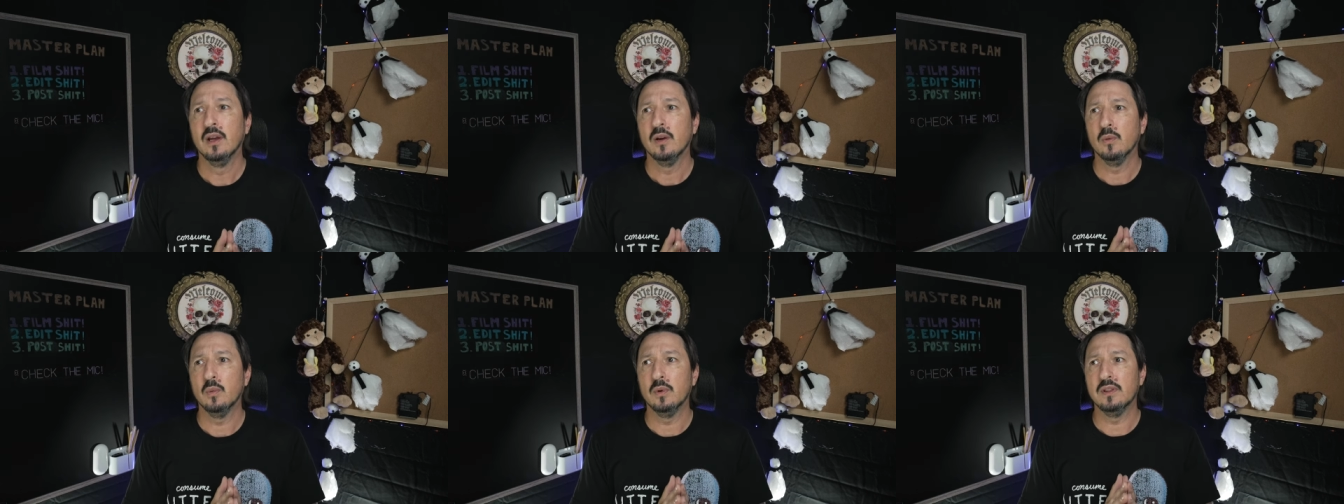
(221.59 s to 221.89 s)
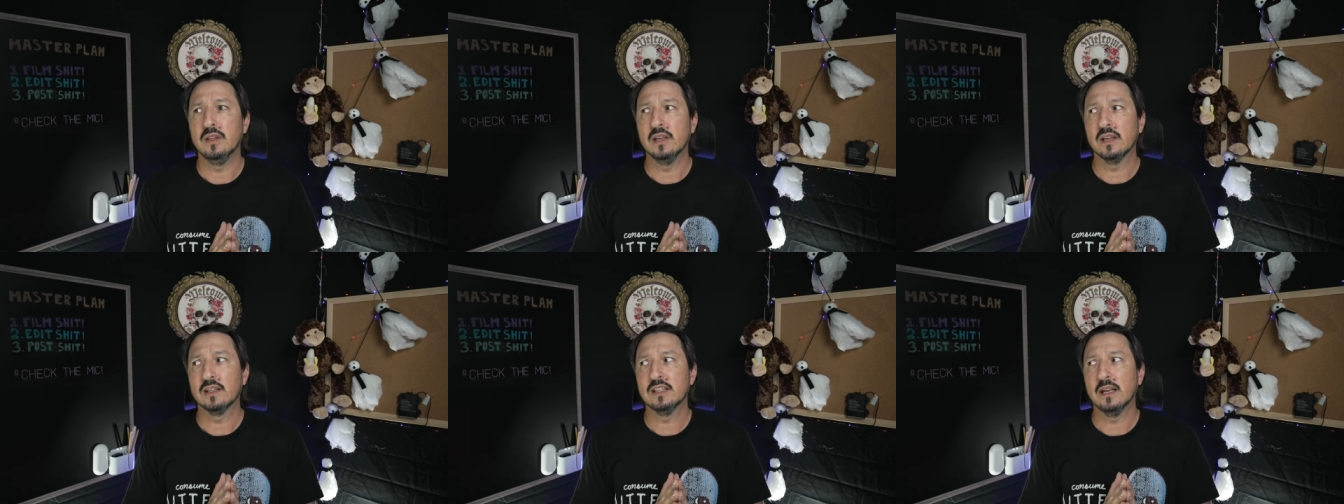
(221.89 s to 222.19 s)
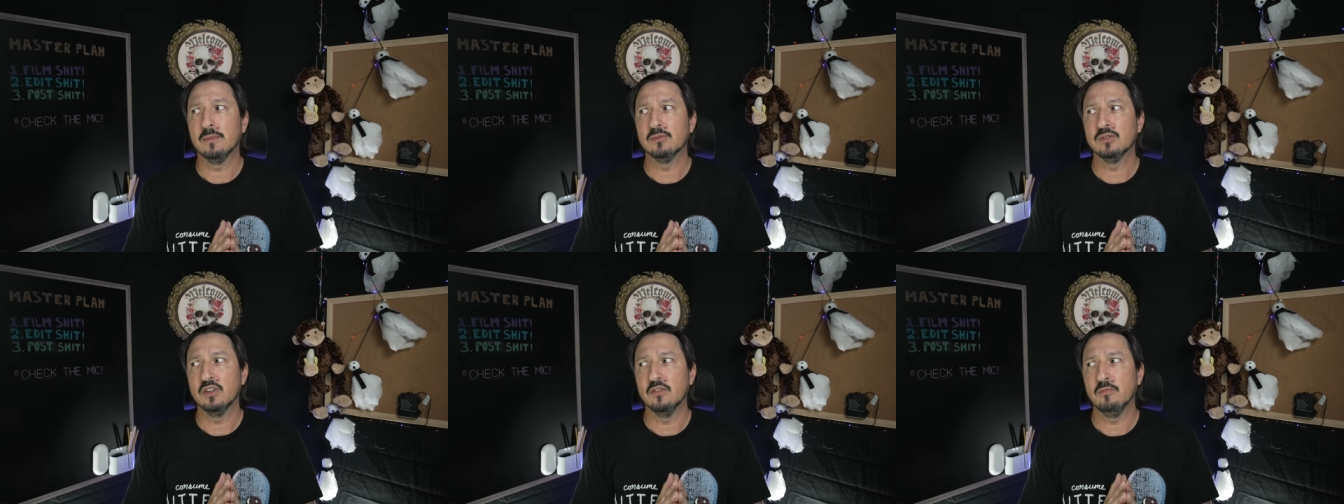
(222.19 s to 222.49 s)
with the
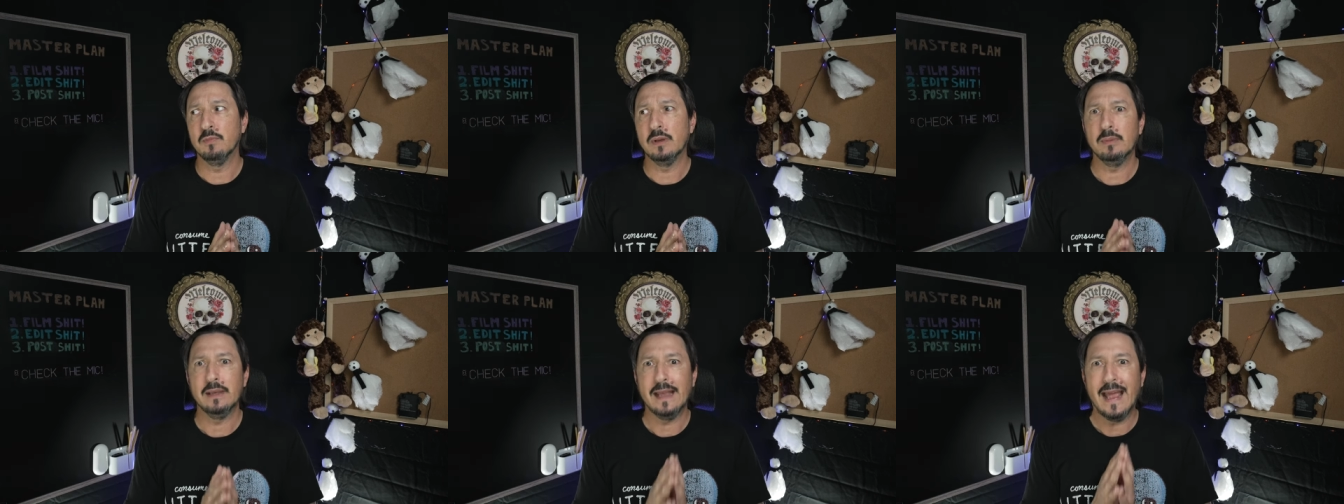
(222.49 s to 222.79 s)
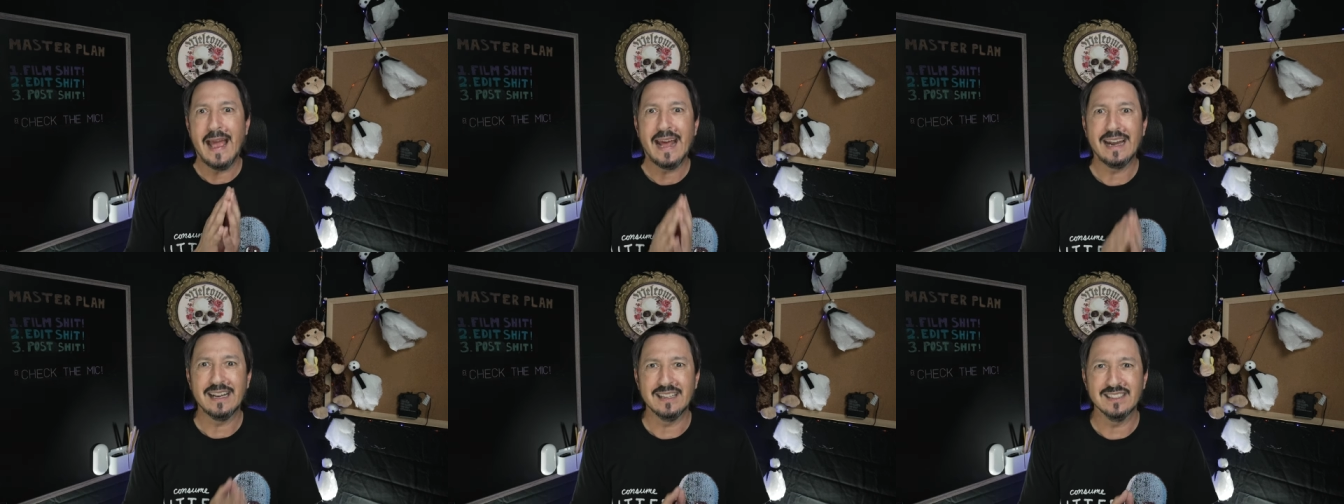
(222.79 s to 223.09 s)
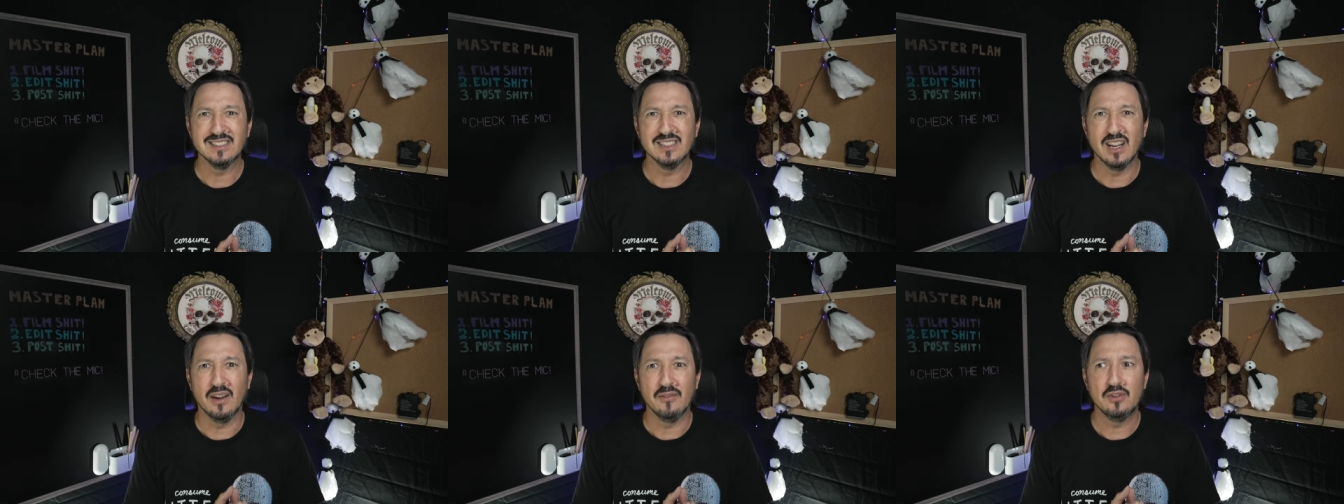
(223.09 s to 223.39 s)
exception of maybe adding
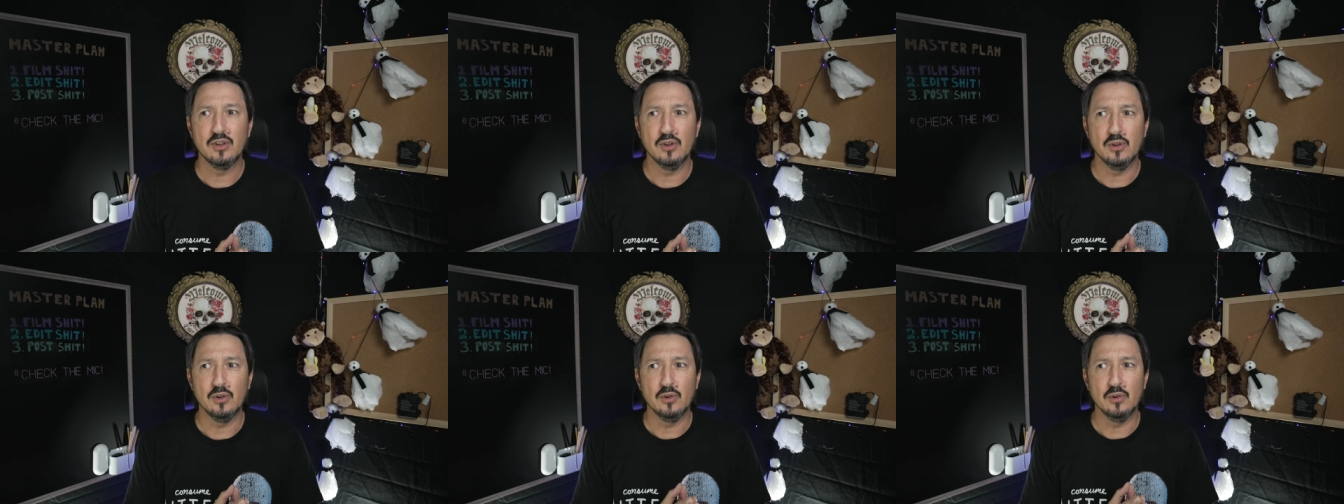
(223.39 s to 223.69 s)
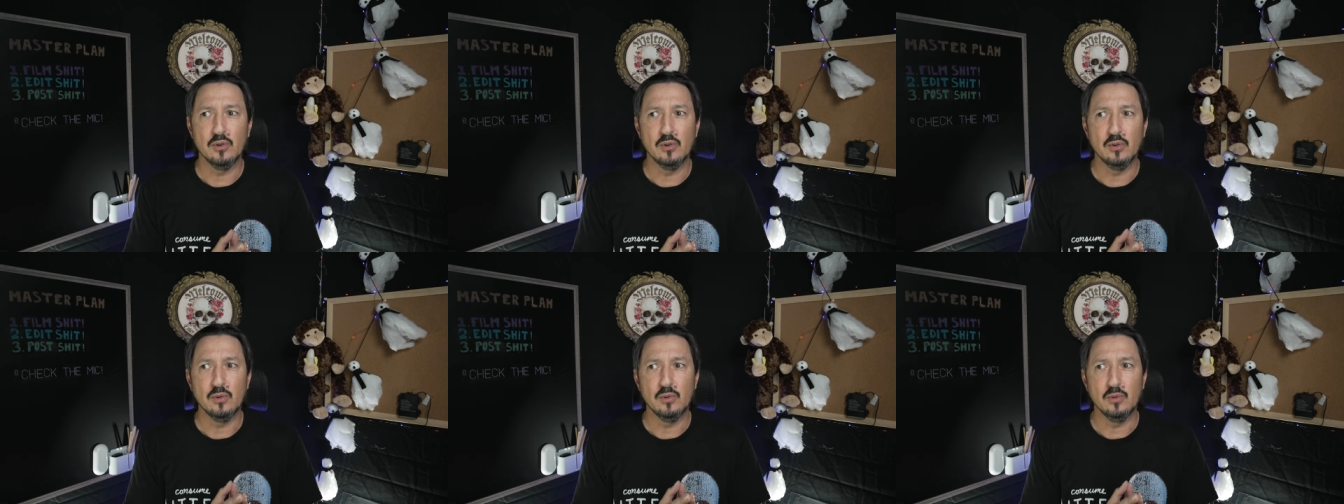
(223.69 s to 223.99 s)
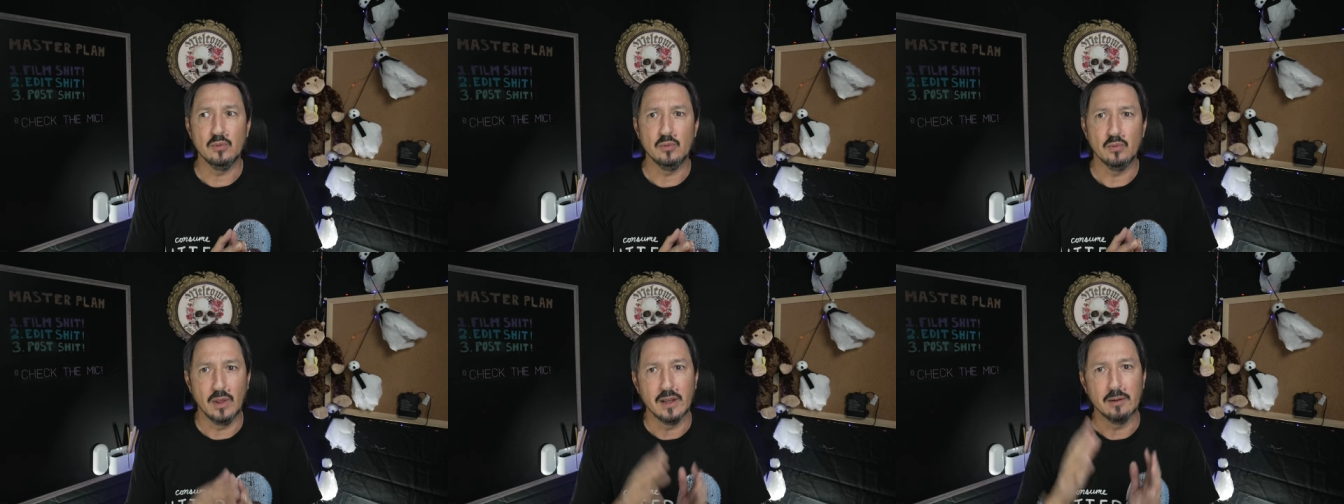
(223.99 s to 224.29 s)
stuff
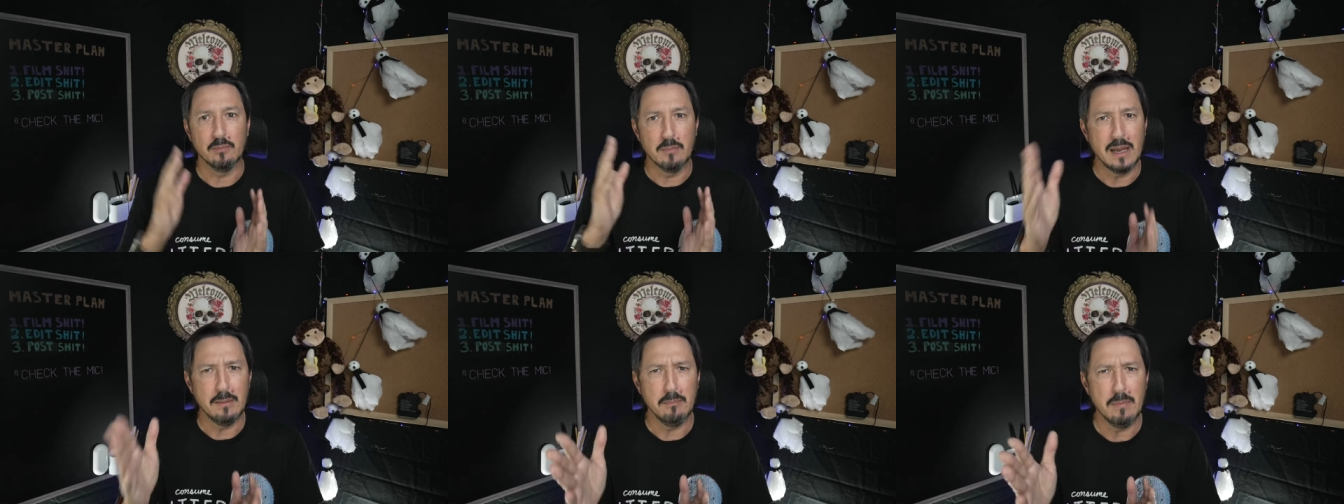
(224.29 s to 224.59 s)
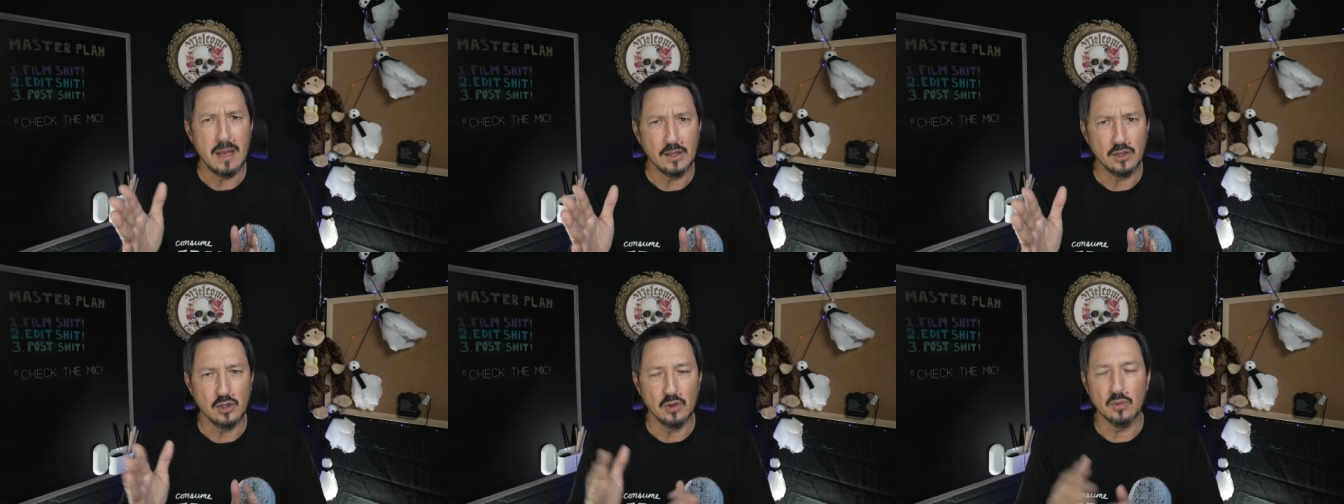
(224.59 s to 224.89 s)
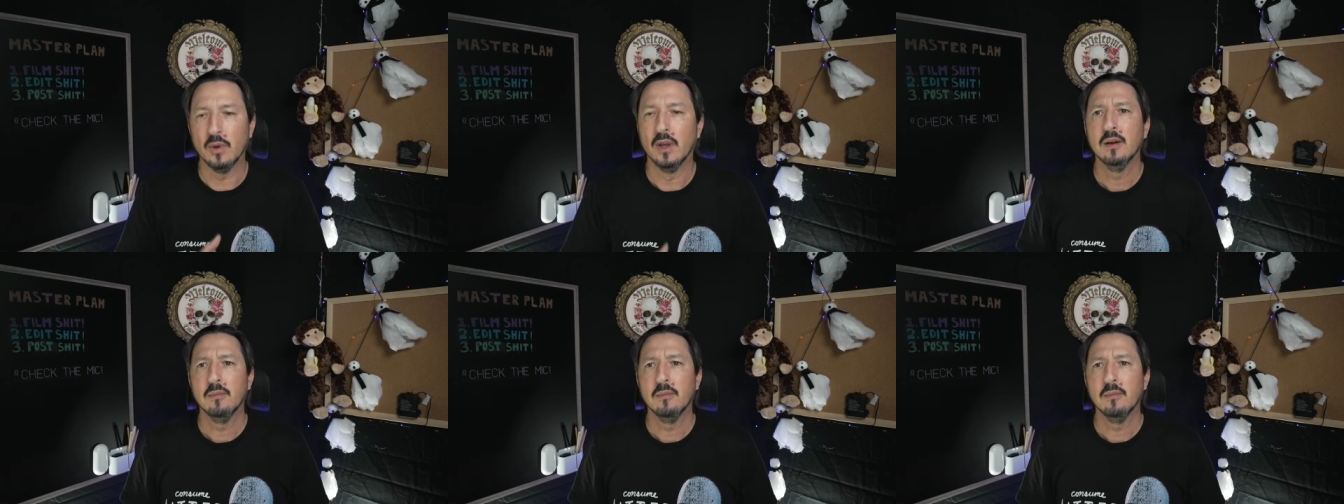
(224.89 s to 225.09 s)
to like my menu.